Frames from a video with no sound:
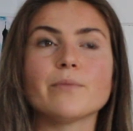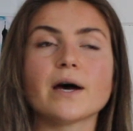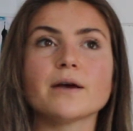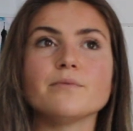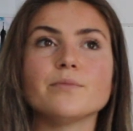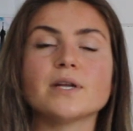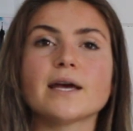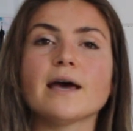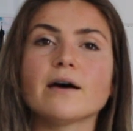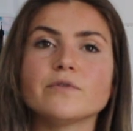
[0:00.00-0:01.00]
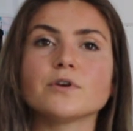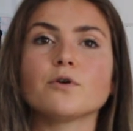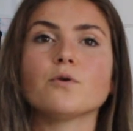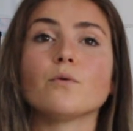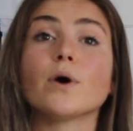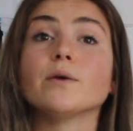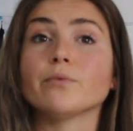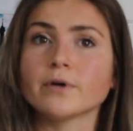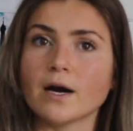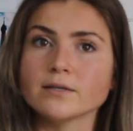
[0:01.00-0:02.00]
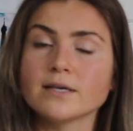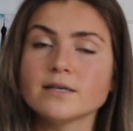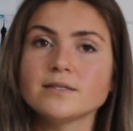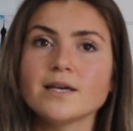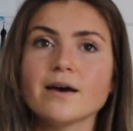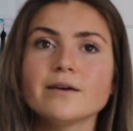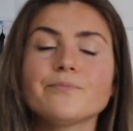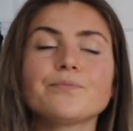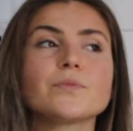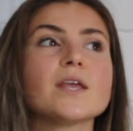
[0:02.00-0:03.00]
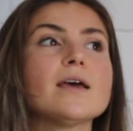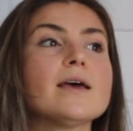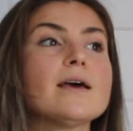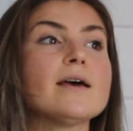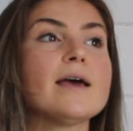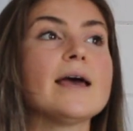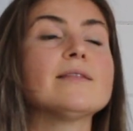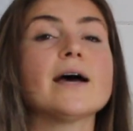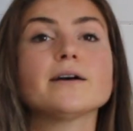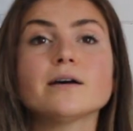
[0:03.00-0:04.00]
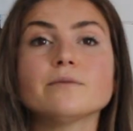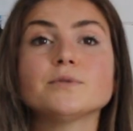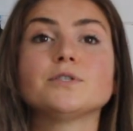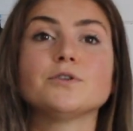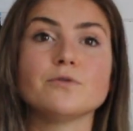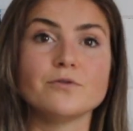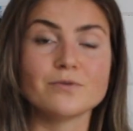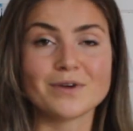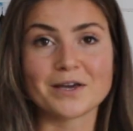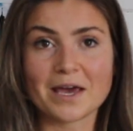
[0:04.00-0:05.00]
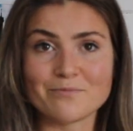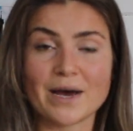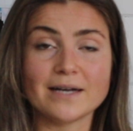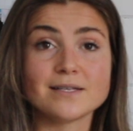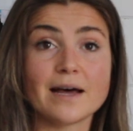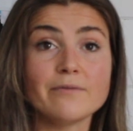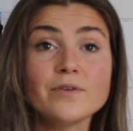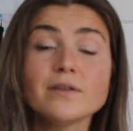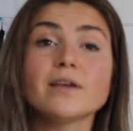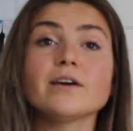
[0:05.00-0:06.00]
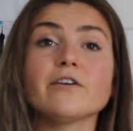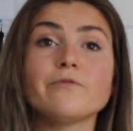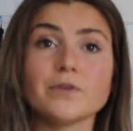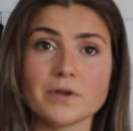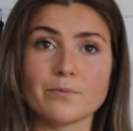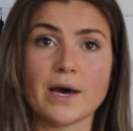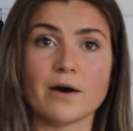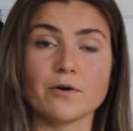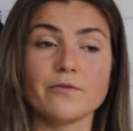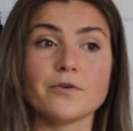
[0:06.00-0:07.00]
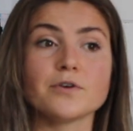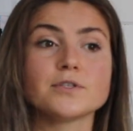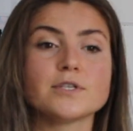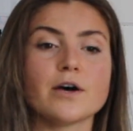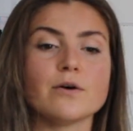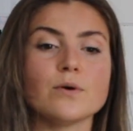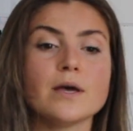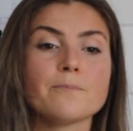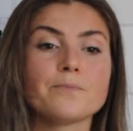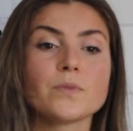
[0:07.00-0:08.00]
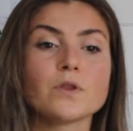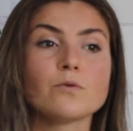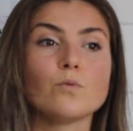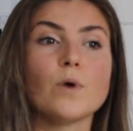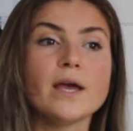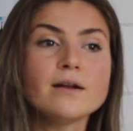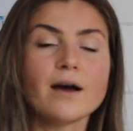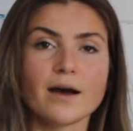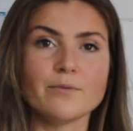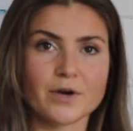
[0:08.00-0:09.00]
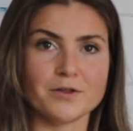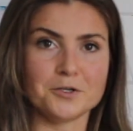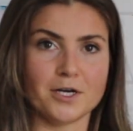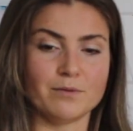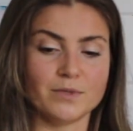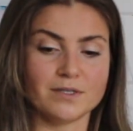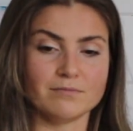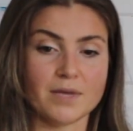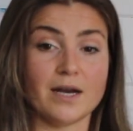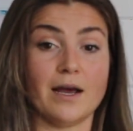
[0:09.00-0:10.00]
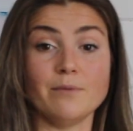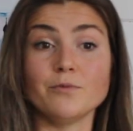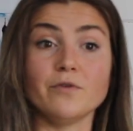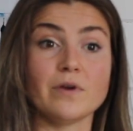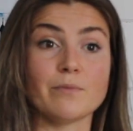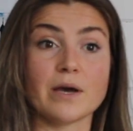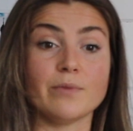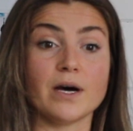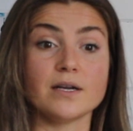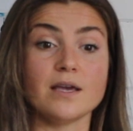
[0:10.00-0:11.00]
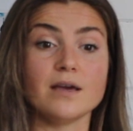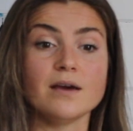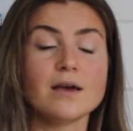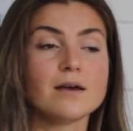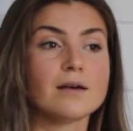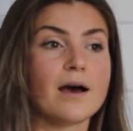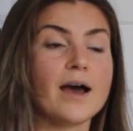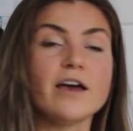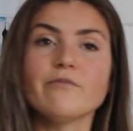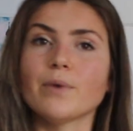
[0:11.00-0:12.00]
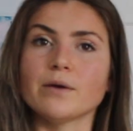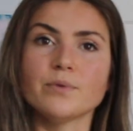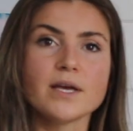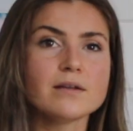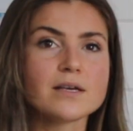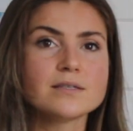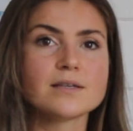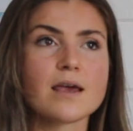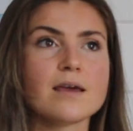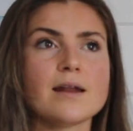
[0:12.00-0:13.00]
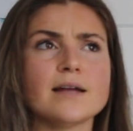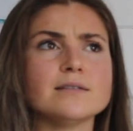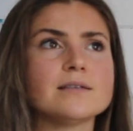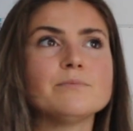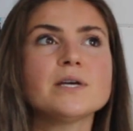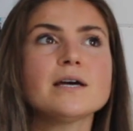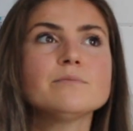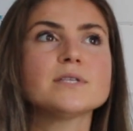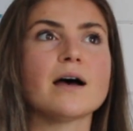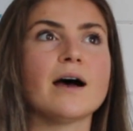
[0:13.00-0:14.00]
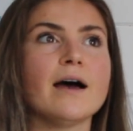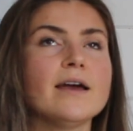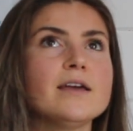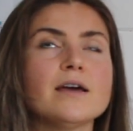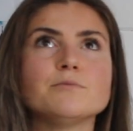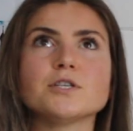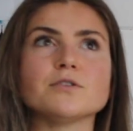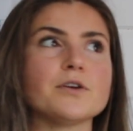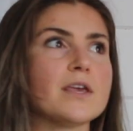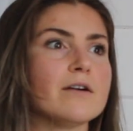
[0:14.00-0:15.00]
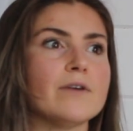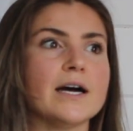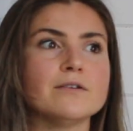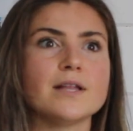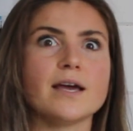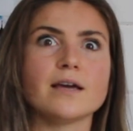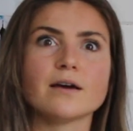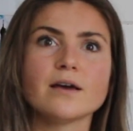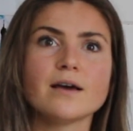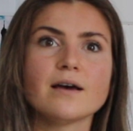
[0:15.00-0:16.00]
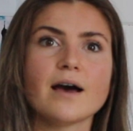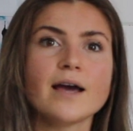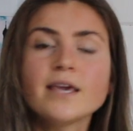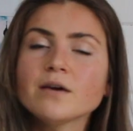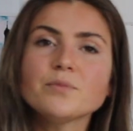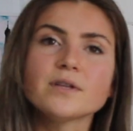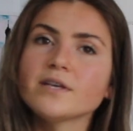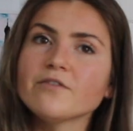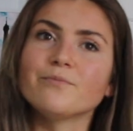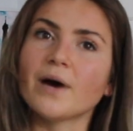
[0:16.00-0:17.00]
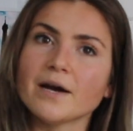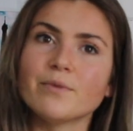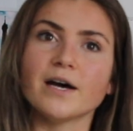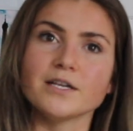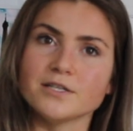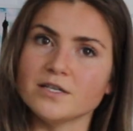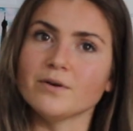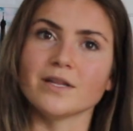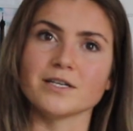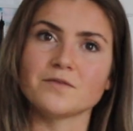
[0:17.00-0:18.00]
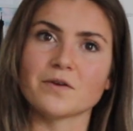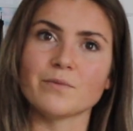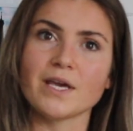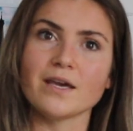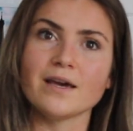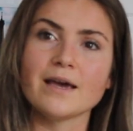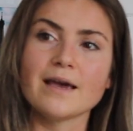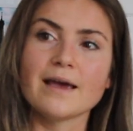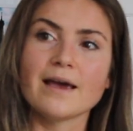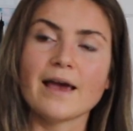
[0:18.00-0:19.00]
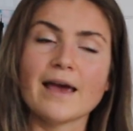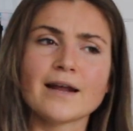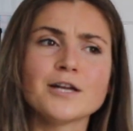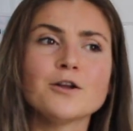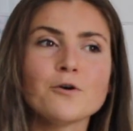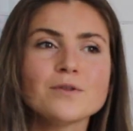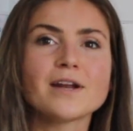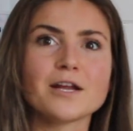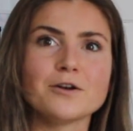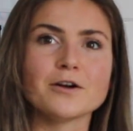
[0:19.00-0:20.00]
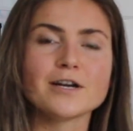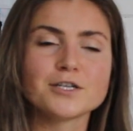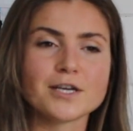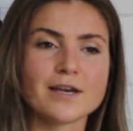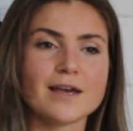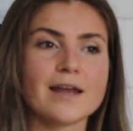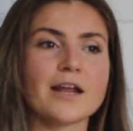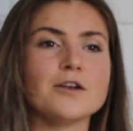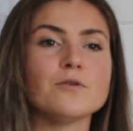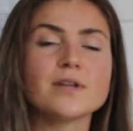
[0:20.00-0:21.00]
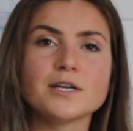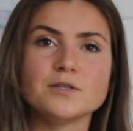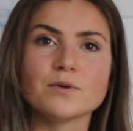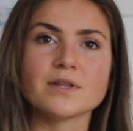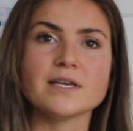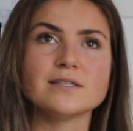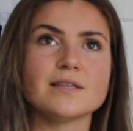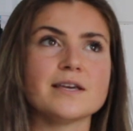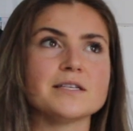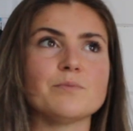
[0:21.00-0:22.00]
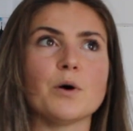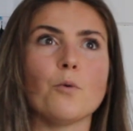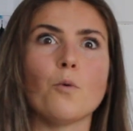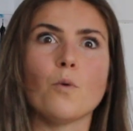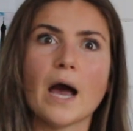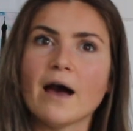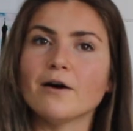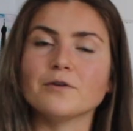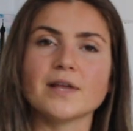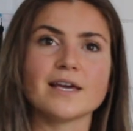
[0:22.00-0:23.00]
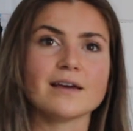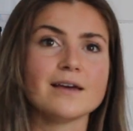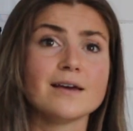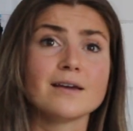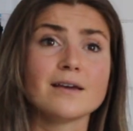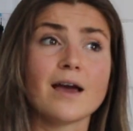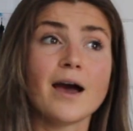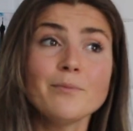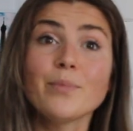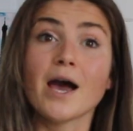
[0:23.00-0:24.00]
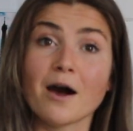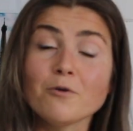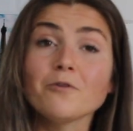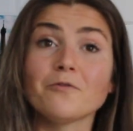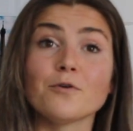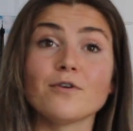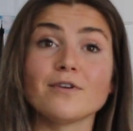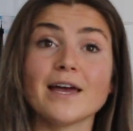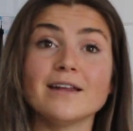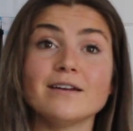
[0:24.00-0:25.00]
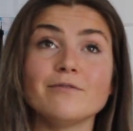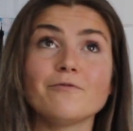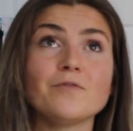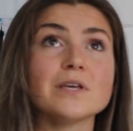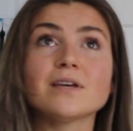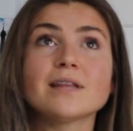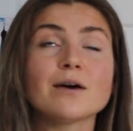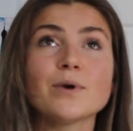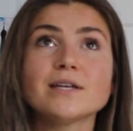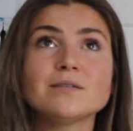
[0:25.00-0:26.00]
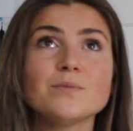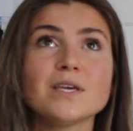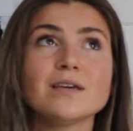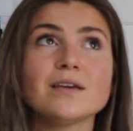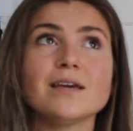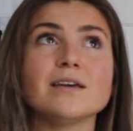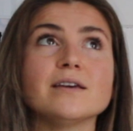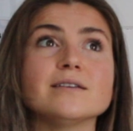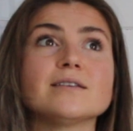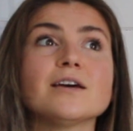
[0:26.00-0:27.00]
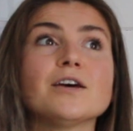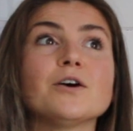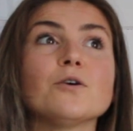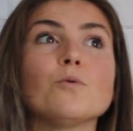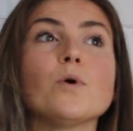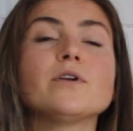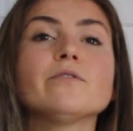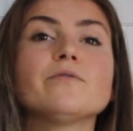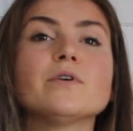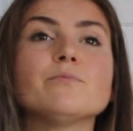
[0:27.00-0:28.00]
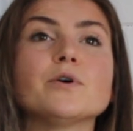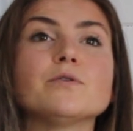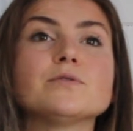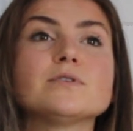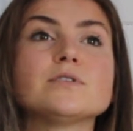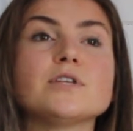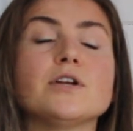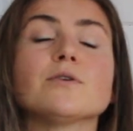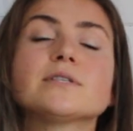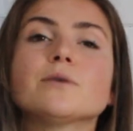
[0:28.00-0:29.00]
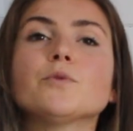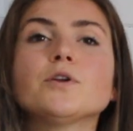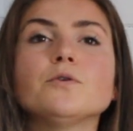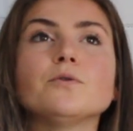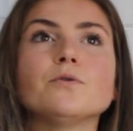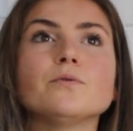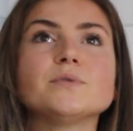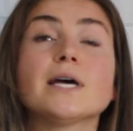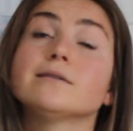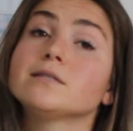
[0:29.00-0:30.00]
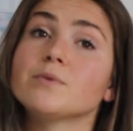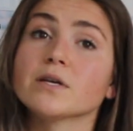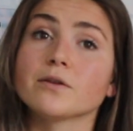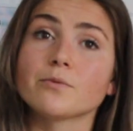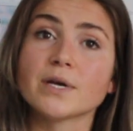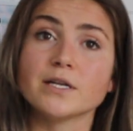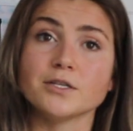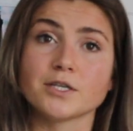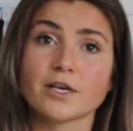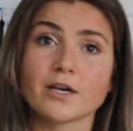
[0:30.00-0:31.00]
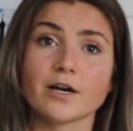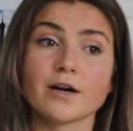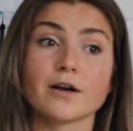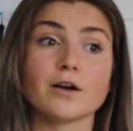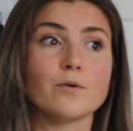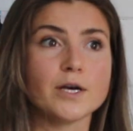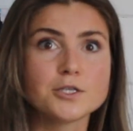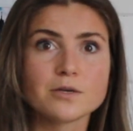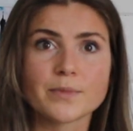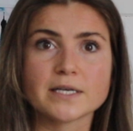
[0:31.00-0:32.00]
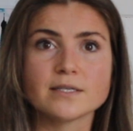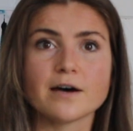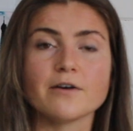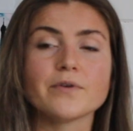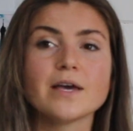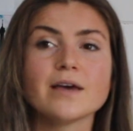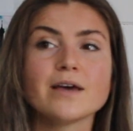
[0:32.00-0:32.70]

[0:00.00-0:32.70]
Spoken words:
mind but I haven't quite processed yet. And that comes to, again, back to that feeling of feeling powerful. So when I'm on the treadmill and I'm moving my body, I have my playlist in, and sometimes I am just looking around like, I can't believe my body's doing this for me. And I know that I nourish it, and I know that I do all these things, but wow, like, I'm powerful. And feeling that way to me is one of the most, as someone who tends to be a little bit insecure, question myself,